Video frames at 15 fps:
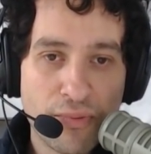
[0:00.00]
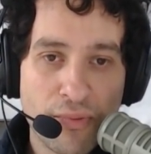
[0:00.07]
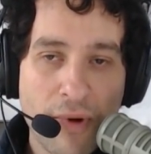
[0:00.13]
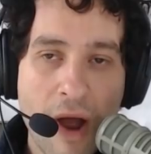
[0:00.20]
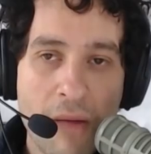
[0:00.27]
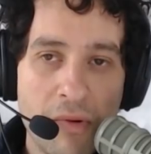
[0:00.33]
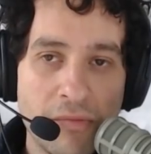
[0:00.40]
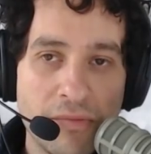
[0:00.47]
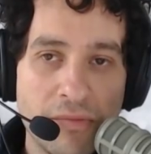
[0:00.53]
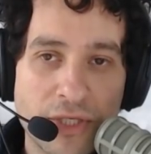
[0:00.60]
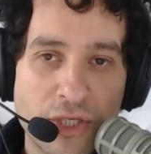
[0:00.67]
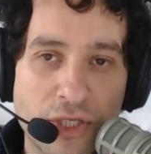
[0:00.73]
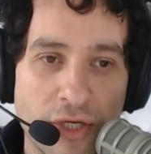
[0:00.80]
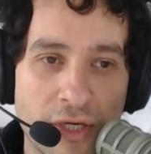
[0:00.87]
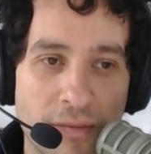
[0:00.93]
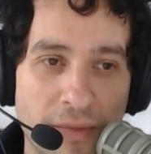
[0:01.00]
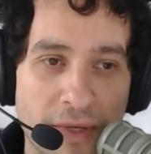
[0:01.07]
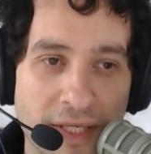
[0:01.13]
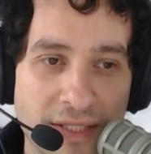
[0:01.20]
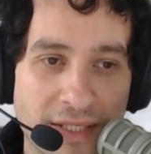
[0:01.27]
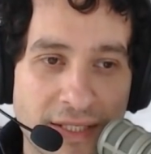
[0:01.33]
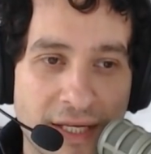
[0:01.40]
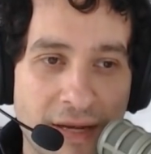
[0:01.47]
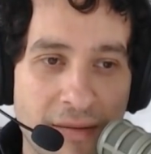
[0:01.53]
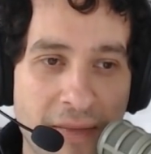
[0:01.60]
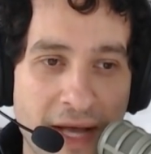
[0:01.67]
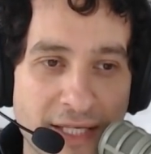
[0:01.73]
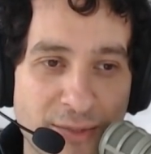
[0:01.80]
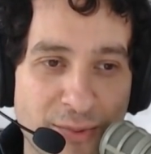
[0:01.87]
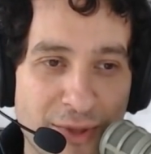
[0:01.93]
probably shouldn't because it's going to
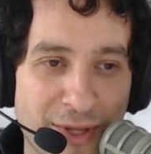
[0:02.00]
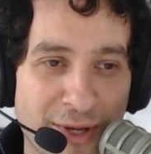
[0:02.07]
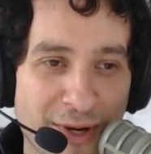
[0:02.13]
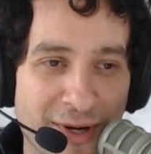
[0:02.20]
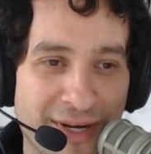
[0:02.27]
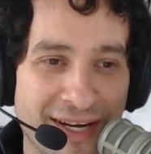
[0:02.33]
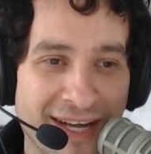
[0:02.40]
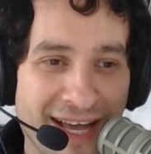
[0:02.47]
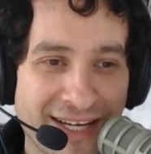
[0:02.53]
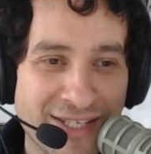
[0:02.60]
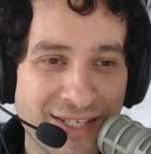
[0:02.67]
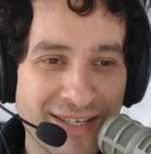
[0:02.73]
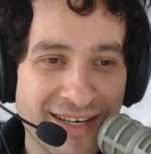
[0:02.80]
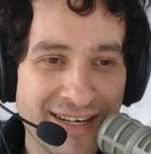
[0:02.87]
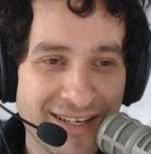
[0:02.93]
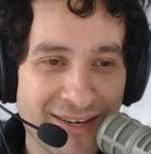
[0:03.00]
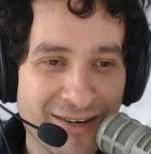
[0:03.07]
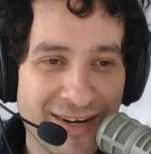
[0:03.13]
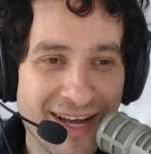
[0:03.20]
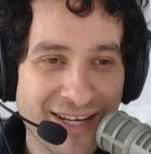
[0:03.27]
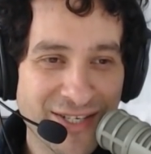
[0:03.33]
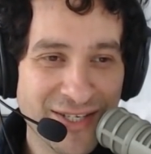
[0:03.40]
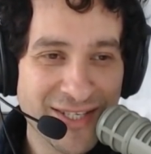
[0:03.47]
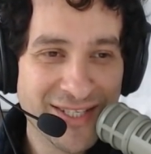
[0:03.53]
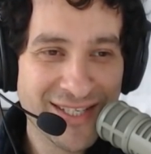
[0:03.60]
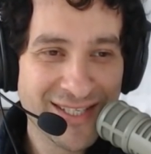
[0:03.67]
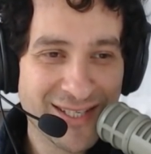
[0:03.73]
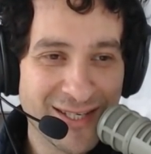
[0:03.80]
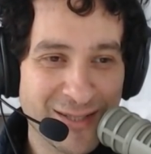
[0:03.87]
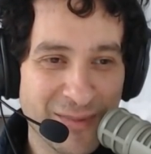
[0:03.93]
mess with your connection, and your connection
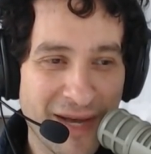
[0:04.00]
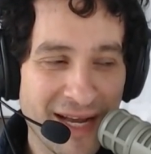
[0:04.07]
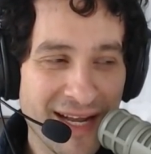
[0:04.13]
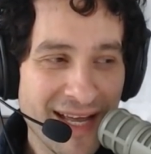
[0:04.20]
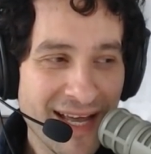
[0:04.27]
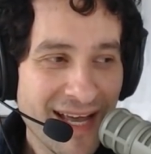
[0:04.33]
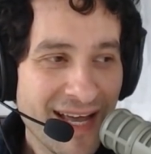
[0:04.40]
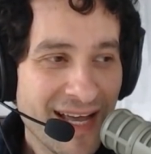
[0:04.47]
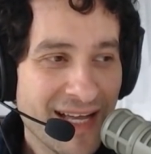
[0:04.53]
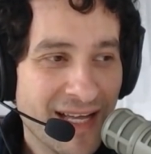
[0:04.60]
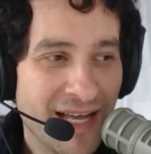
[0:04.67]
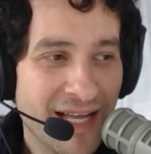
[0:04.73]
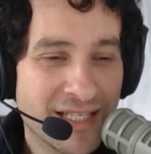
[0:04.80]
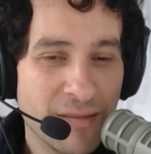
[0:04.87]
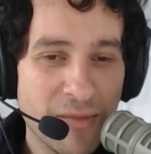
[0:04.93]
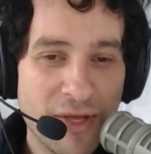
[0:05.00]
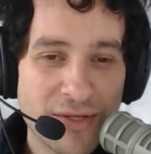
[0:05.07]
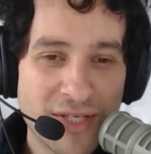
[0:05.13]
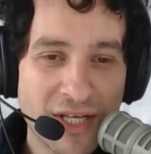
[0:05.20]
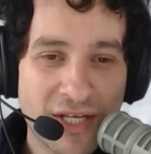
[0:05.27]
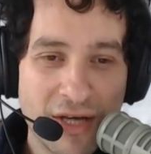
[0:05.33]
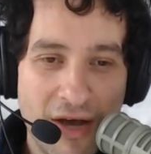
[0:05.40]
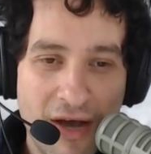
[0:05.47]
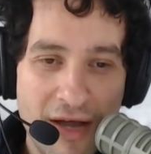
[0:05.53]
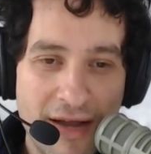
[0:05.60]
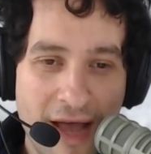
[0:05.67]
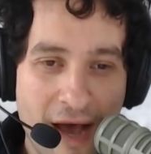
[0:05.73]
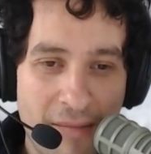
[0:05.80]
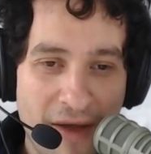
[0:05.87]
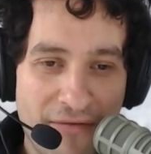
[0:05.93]
isn't as good as mine. Is the music gone
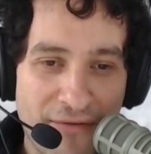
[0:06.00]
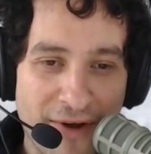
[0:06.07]
now, my